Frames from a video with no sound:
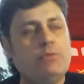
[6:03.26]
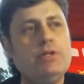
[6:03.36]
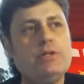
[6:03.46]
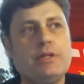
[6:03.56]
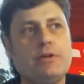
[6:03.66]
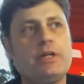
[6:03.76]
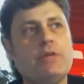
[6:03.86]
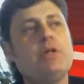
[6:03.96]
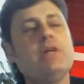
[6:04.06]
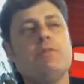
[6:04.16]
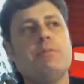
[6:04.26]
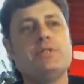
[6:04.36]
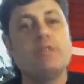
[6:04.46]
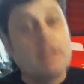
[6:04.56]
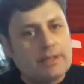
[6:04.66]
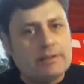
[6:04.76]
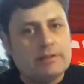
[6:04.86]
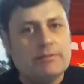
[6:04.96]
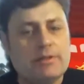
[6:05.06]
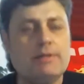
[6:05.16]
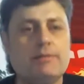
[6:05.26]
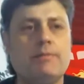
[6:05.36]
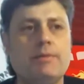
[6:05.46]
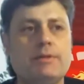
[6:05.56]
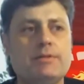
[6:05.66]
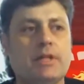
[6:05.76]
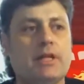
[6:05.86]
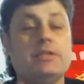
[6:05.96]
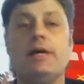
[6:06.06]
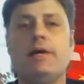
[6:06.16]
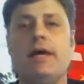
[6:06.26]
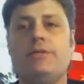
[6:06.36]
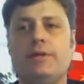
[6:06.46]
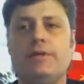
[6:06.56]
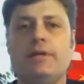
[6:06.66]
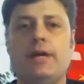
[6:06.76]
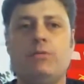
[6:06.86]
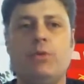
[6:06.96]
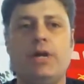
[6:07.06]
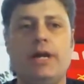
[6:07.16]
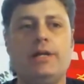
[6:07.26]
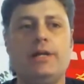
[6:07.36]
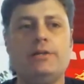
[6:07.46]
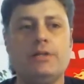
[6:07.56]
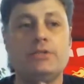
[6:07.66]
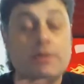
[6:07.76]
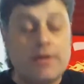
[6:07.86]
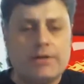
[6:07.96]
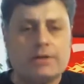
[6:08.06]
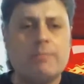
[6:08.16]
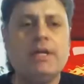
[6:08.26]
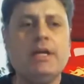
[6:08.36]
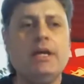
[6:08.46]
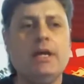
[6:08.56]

I wouldn't get rid of them until I until I had the, went ahead and donated them.